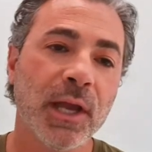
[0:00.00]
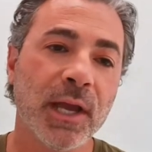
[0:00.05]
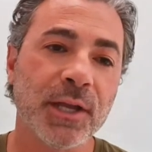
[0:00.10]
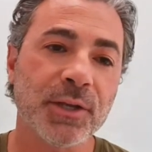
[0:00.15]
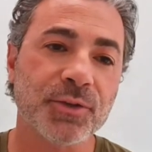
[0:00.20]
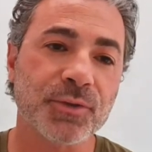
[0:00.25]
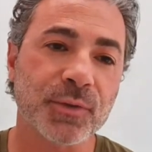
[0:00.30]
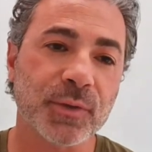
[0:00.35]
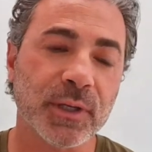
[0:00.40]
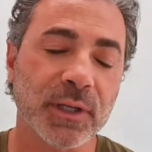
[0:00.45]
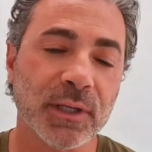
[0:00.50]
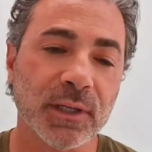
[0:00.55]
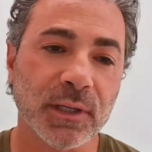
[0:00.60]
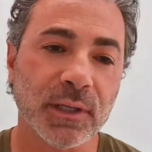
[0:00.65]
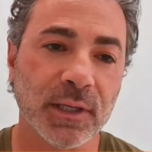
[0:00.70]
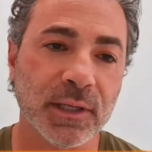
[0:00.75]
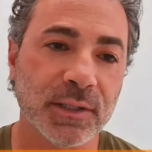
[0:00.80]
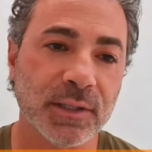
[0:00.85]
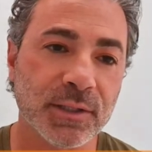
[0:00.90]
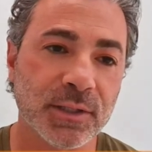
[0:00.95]
entry
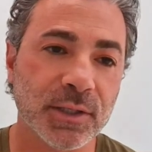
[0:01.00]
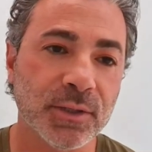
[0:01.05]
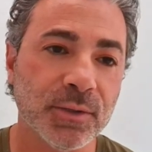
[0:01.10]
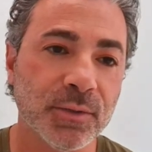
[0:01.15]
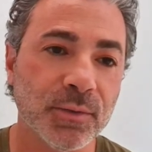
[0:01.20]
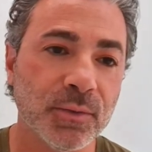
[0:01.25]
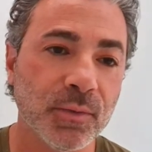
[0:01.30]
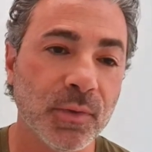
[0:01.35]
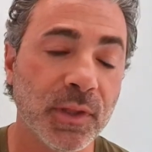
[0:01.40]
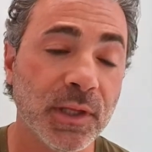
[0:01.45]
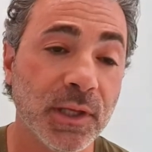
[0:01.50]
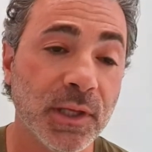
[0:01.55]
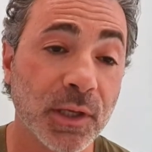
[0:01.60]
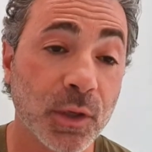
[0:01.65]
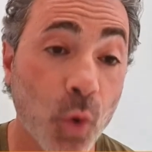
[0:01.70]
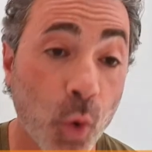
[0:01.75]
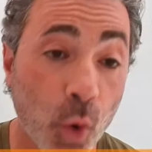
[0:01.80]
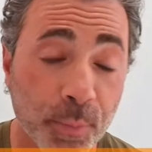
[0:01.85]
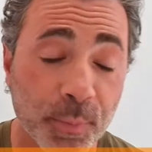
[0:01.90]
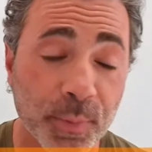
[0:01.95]
into the
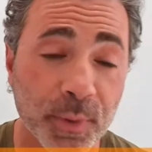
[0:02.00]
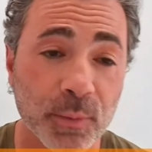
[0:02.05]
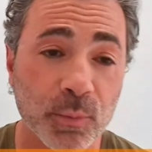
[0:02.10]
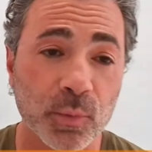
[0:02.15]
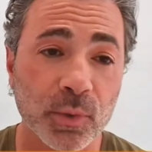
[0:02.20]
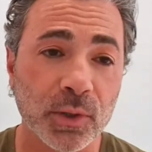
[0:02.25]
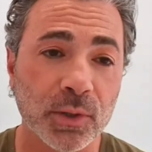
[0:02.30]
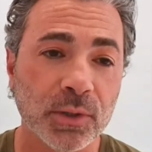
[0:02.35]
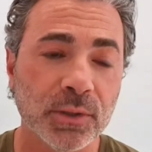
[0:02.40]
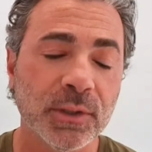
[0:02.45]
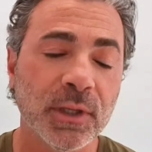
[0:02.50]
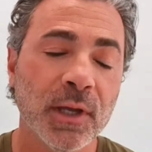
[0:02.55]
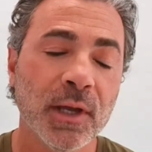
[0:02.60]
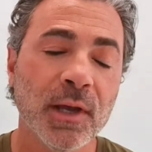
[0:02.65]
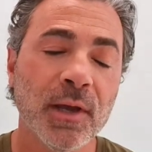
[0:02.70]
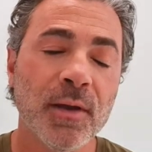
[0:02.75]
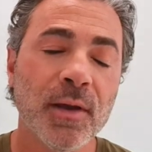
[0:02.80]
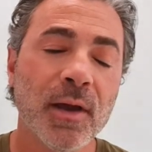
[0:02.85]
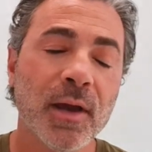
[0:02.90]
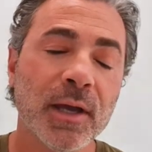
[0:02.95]
corporate world
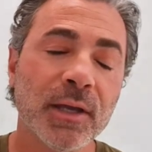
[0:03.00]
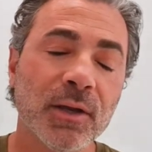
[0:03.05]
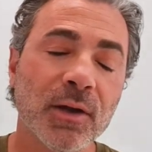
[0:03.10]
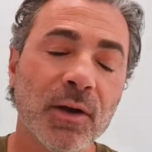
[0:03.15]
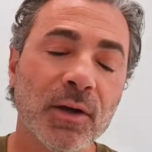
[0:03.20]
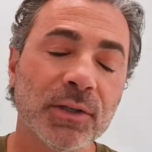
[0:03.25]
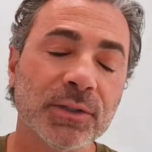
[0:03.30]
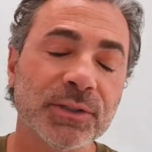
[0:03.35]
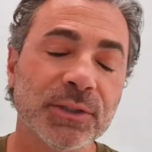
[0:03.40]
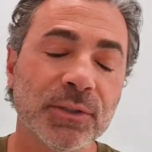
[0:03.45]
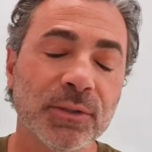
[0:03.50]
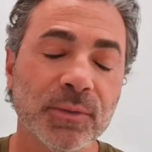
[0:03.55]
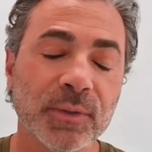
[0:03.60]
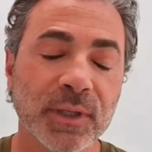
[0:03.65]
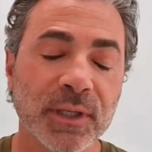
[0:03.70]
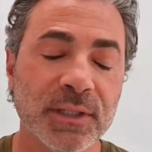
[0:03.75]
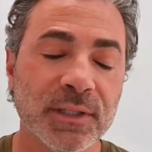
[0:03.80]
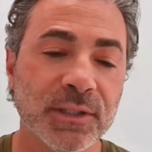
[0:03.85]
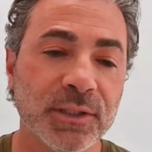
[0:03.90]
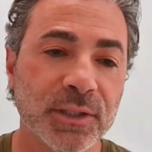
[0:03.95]
and also
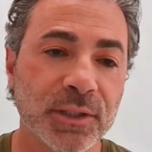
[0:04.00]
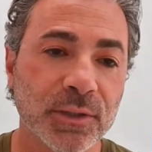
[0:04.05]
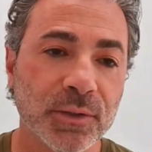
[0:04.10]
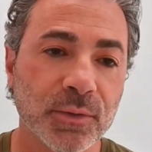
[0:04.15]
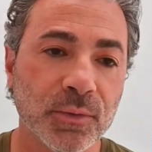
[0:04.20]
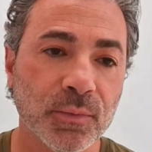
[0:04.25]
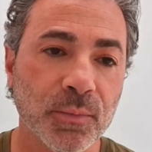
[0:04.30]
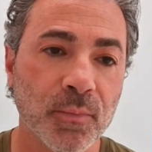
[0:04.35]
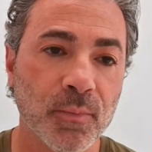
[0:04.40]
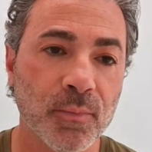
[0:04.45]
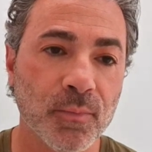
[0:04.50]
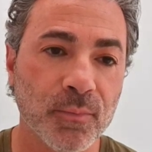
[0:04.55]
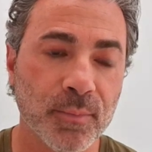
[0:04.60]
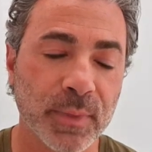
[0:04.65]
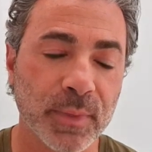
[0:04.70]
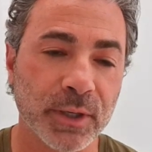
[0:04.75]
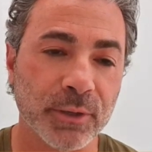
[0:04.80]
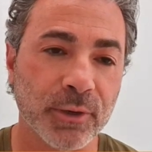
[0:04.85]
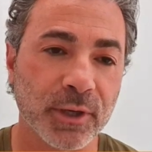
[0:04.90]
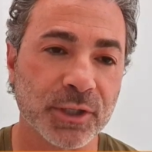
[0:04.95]
into
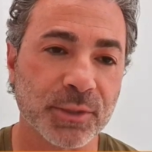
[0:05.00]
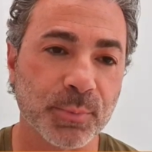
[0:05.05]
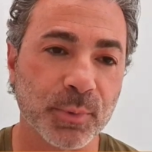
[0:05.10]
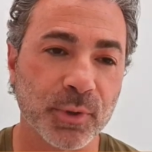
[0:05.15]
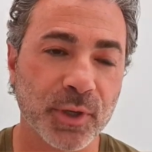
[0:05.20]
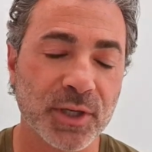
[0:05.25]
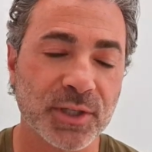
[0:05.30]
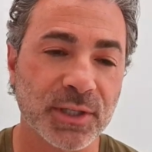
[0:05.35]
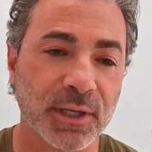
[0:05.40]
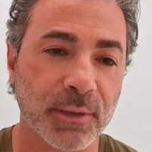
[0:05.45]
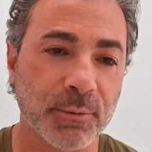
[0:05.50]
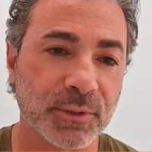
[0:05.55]
mineral exploration.